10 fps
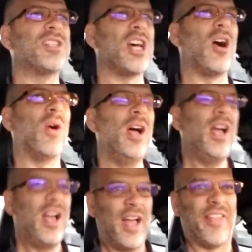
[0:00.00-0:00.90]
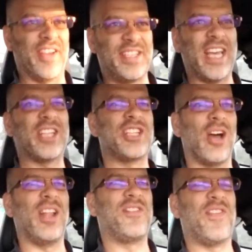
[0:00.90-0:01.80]
So, the tick
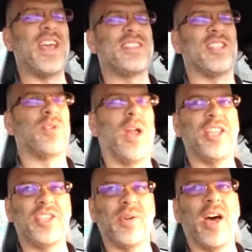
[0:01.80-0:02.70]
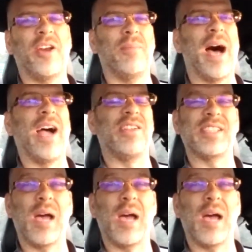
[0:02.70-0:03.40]
showed its face at 2,200 miles.